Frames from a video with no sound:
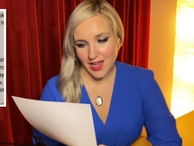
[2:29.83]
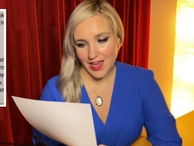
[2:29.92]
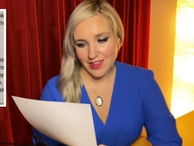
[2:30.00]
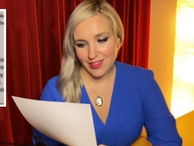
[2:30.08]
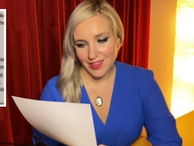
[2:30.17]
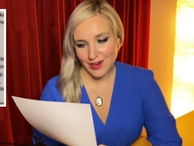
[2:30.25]

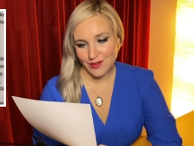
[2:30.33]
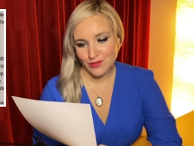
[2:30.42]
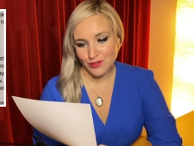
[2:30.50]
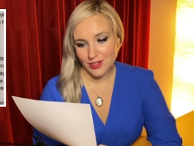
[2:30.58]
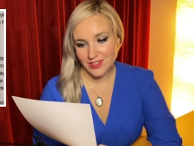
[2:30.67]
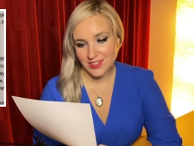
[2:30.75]
and
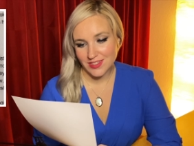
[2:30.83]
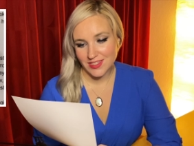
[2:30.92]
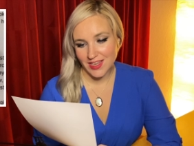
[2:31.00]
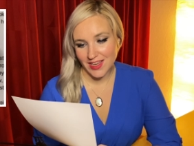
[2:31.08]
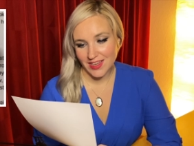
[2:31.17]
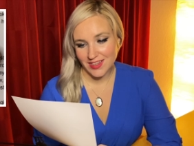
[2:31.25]
therefore
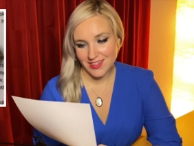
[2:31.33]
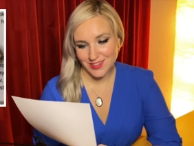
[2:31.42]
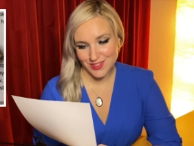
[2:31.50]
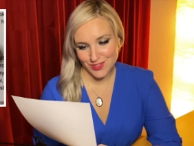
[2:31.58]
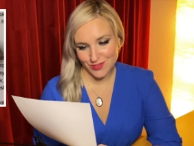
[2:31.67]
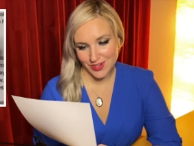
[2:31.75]
today is
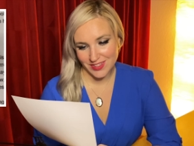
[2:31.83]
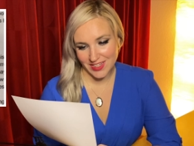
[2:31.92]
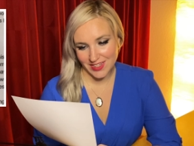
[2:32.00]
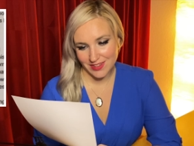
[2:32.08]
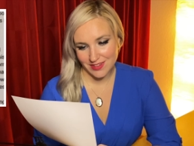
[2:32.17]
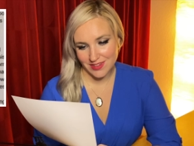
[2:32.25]
thrilling,
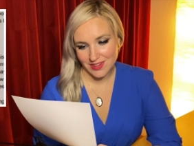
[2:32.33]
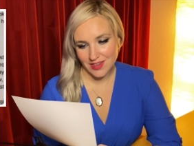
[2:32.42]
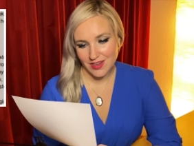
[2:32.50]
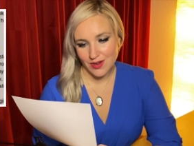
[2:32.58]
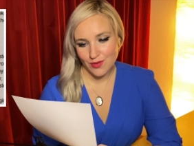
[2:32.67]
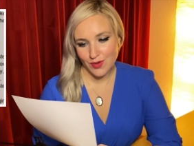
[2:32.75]

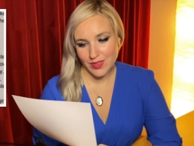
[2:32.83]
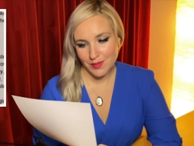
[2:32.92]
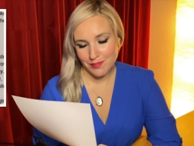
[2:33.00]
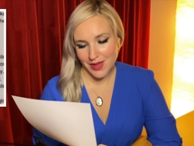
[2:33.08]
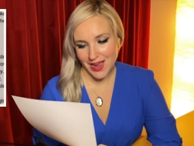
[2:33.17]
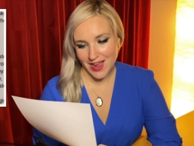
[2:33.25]
with a
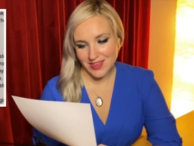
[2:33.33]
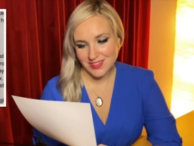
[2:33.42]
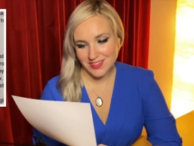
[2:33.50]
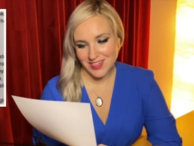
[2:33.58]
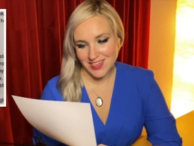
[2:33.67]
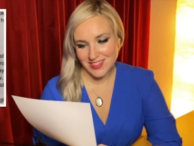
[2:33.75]

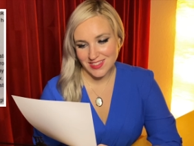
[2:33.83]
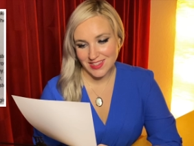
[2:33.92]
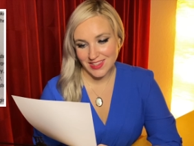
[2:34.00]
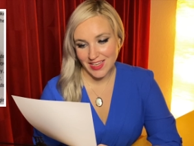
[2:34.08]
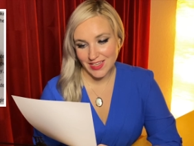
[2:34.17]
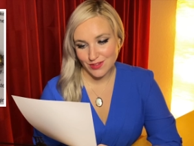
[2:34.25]
past day's
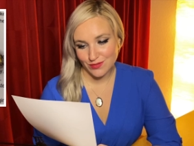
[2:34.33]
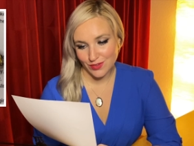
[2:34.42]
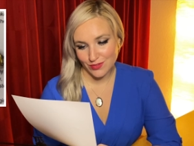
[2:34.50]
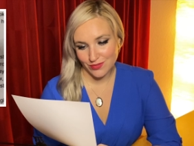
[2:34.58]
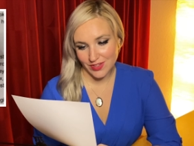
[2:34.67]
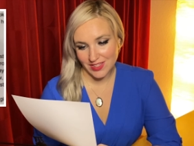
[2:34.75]
late
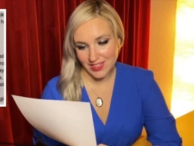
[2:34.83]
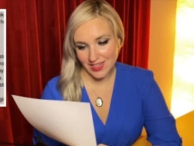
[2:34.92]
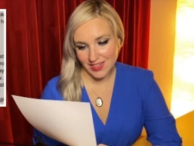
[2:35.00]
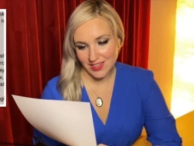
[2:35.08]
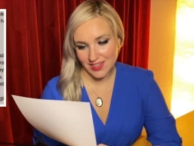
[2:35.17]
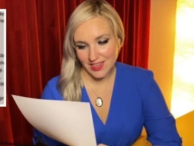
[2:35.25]
fulfilling,
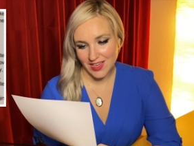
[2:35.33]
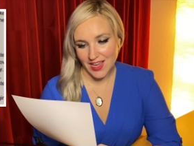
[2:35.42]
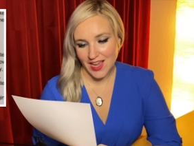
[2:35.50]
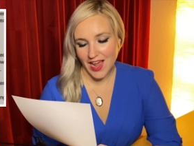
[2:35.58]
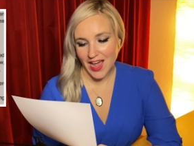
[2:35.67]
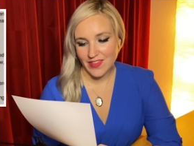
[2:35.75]

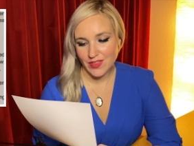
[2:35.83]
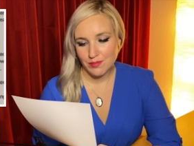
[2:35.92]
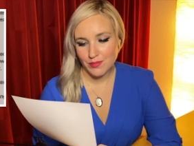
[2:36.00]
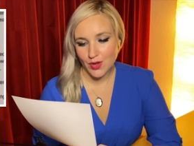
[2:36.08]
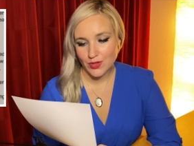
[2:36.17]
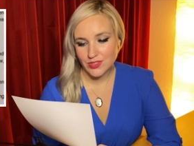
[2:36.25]
and the
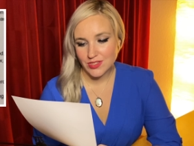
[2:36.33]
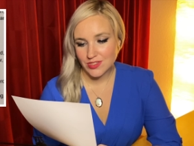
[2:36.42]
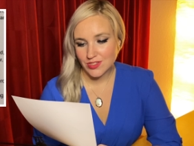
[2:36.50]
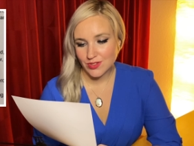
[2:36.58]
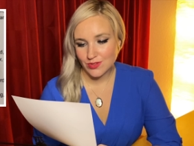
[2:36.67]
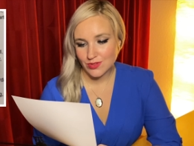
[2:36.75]

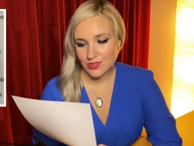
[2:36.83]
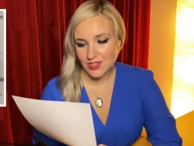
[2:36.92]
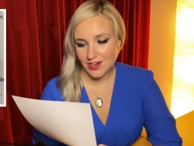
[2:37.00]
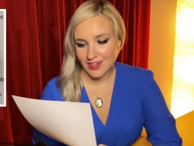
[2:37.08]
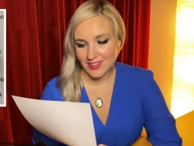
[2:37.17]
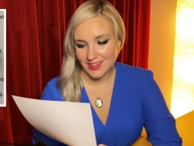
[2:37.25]
multitudes
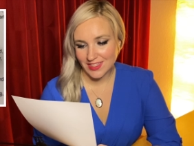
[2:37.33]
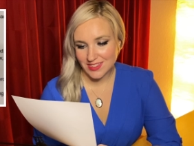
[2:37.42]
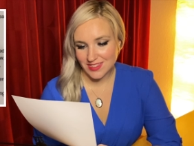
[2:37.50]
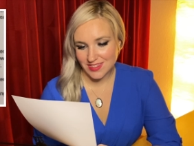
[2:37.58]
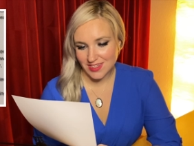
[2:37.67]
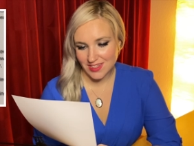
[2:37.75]
are
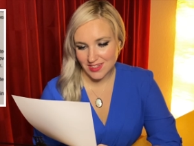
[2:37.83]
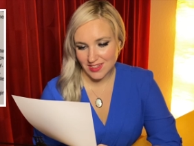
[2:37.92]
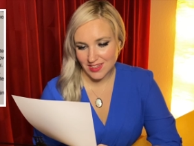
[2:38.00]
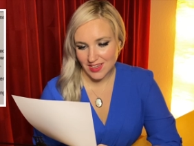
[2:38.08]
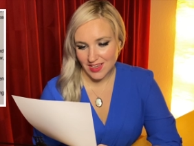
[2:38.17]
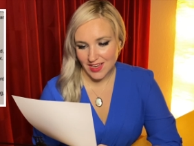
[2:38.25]
enlisted
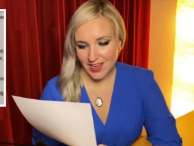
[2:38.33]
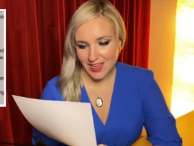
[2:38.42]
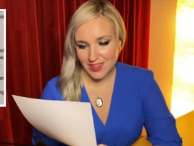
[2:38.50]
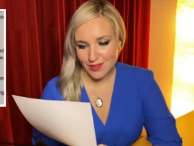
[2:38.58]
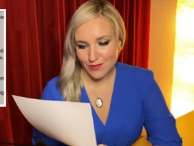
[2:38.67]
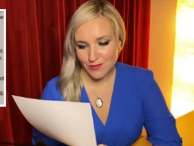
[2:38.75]

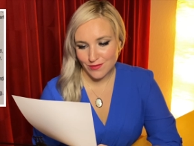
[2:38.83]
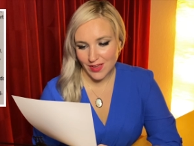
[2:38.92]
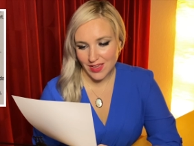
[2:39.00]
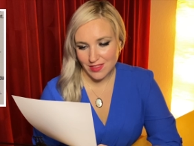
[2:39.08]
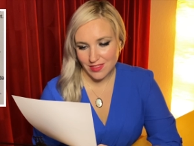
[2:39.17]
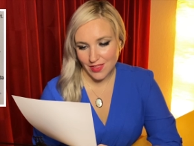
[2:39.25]
in the
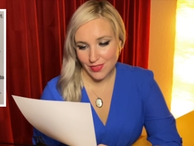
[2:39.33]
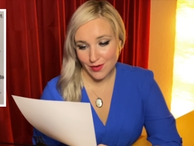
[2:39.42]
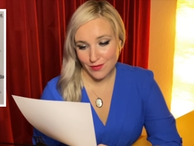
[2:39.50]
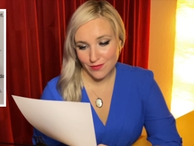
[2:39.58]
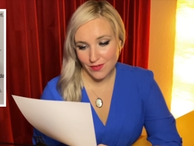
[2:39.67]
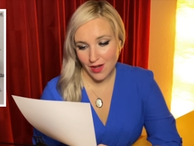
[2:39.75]
faith that their
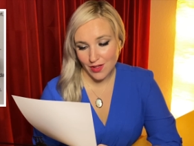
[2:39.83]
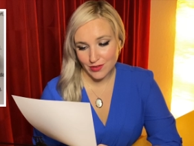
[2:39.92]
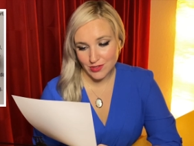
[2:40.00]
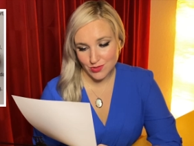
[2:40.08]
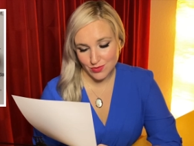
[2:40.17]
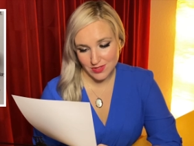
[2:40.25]

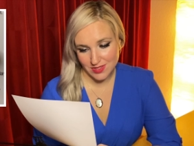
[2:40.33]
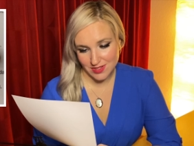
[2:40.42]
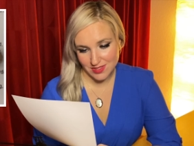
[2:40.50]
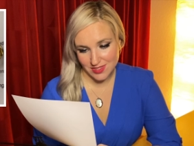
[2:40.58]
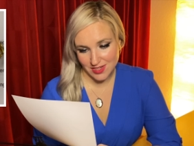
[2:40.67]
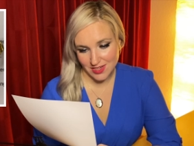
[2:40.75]
fathers
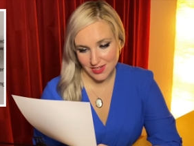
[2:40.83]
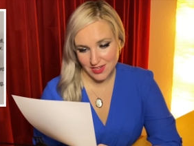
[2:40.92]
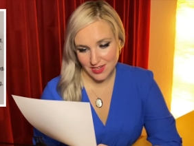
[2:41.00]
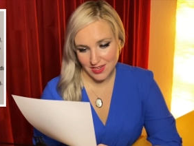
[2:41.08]
resisted,